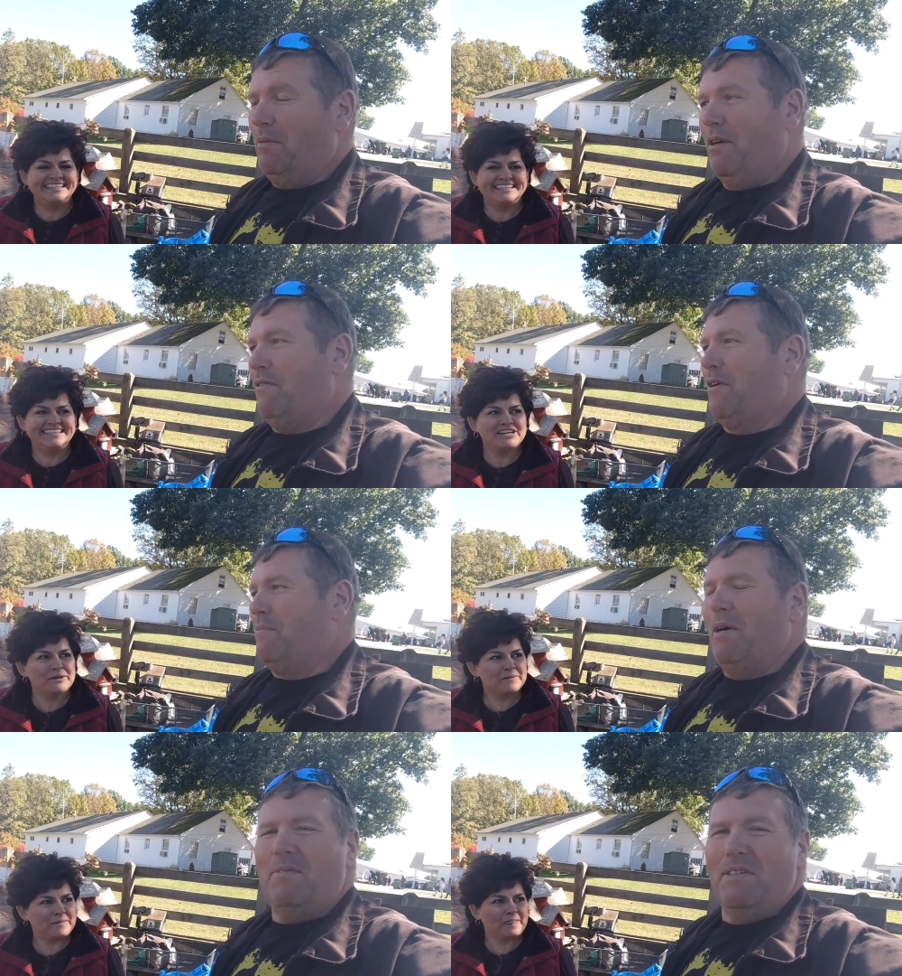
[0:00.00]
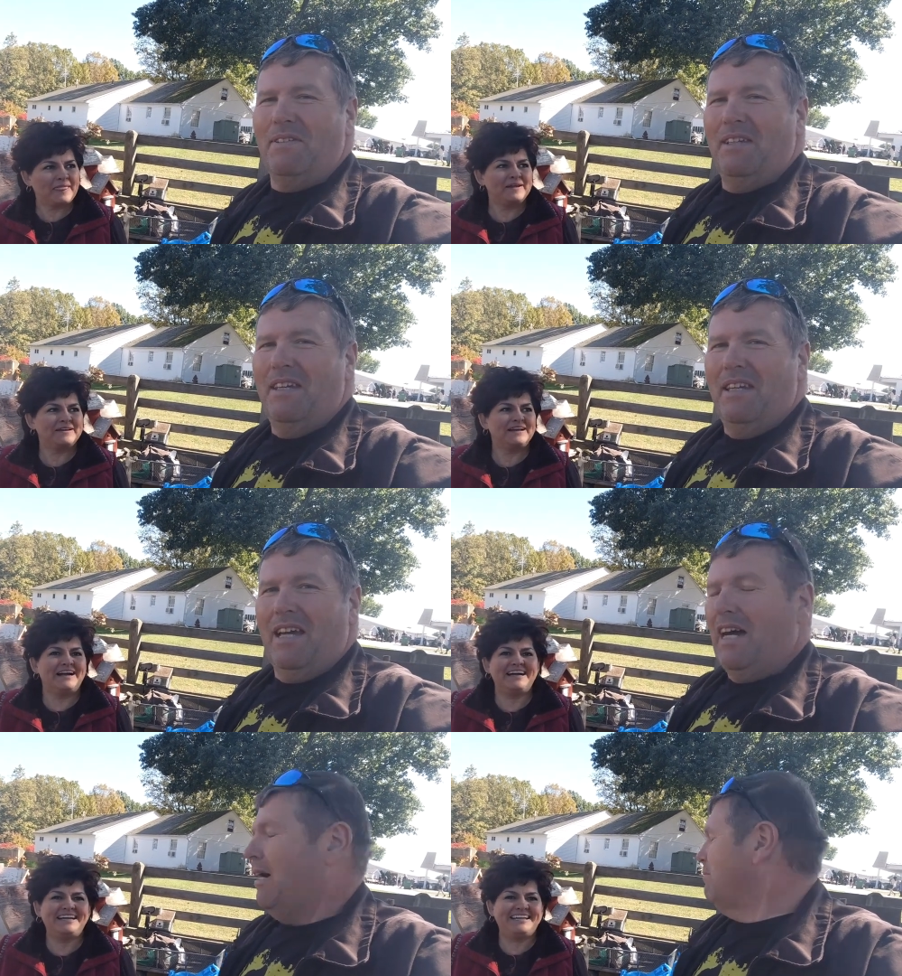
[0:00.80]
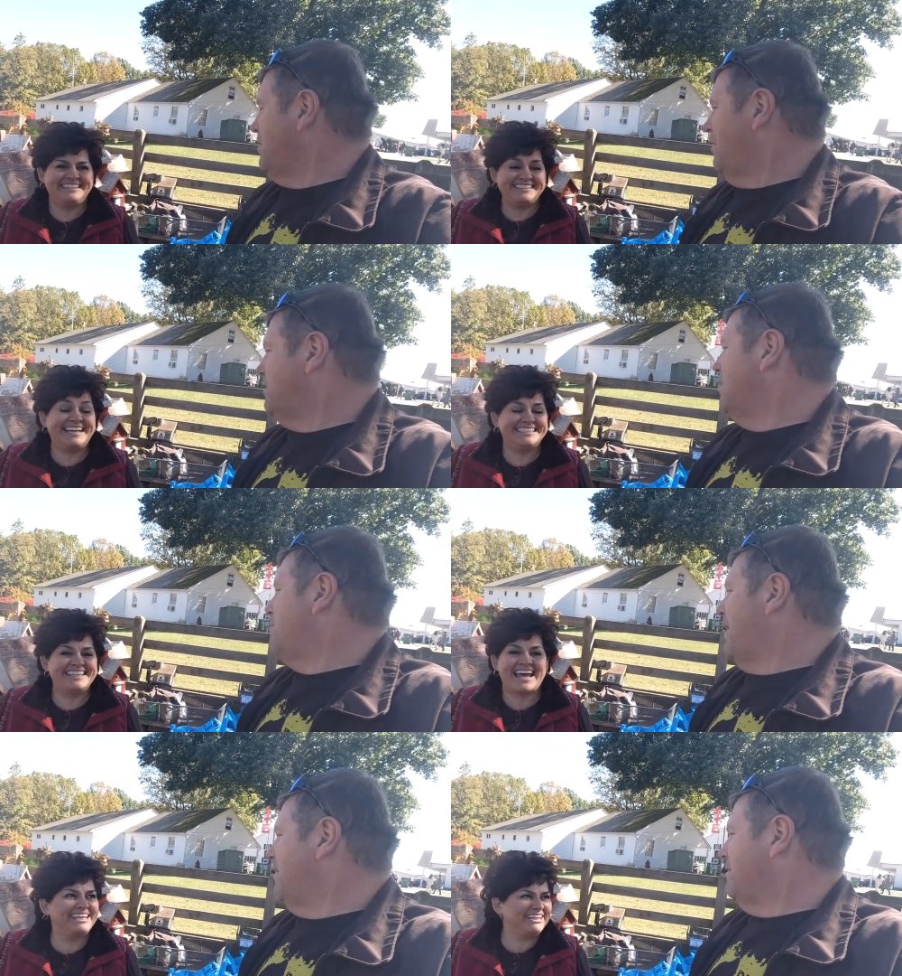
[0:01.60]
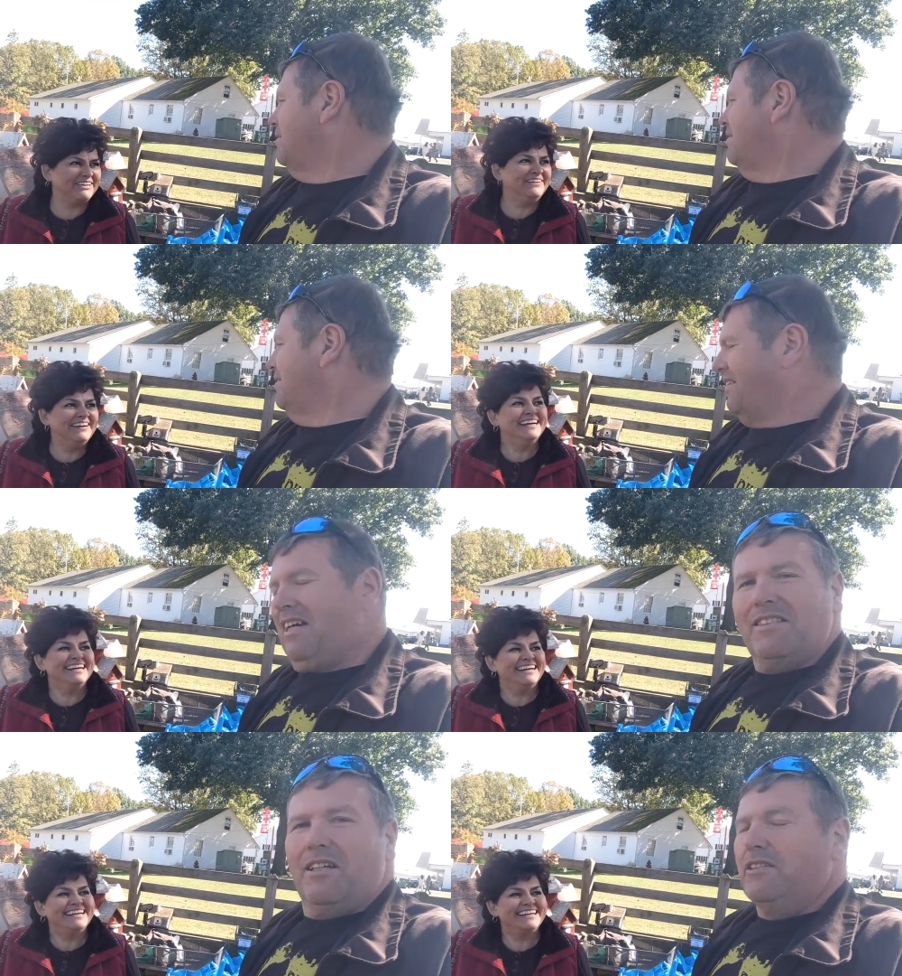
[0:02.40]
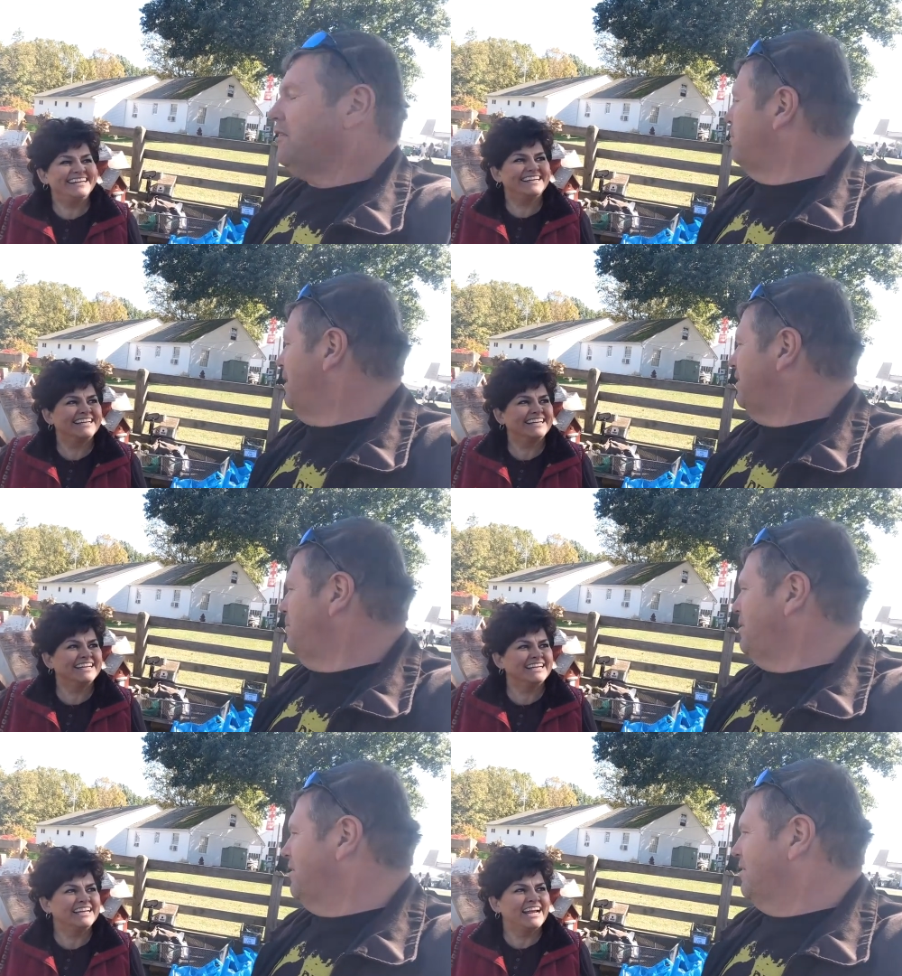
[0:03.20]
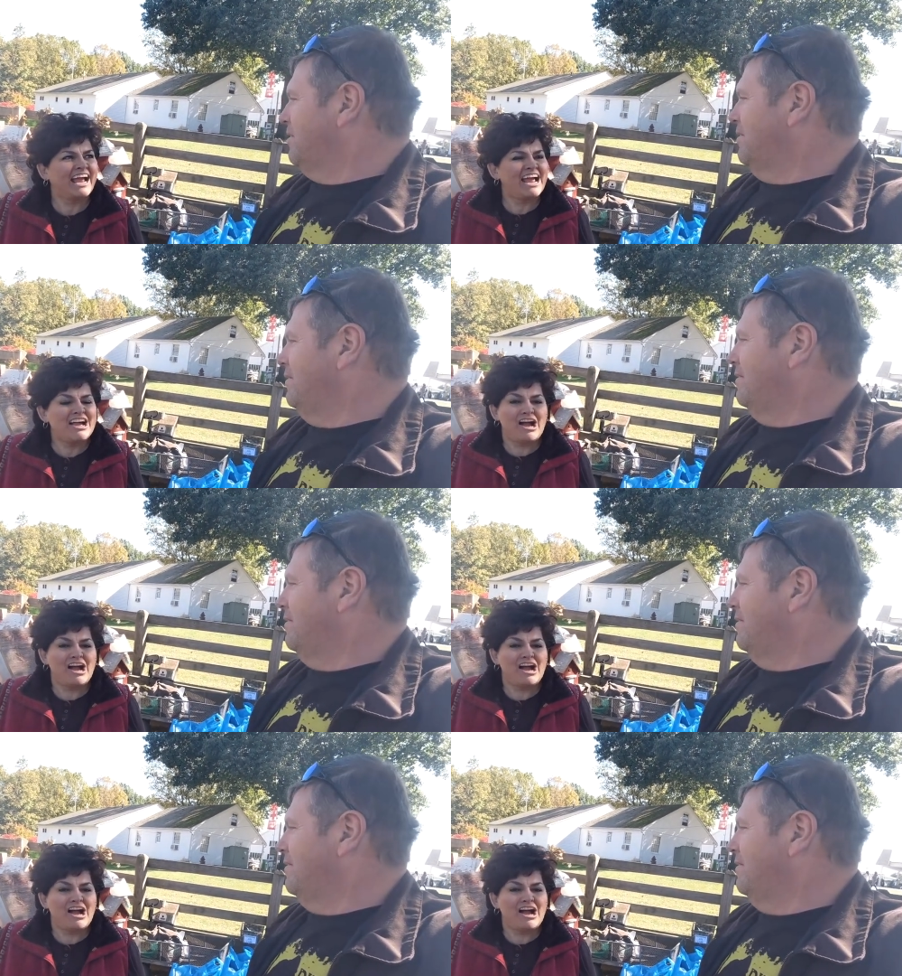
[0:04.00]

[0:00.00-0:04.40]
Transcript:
Speaker 1: wife already bought one. Uh, um, tell us yes, a little about. Thank you. Yeah, tell us a little about the business.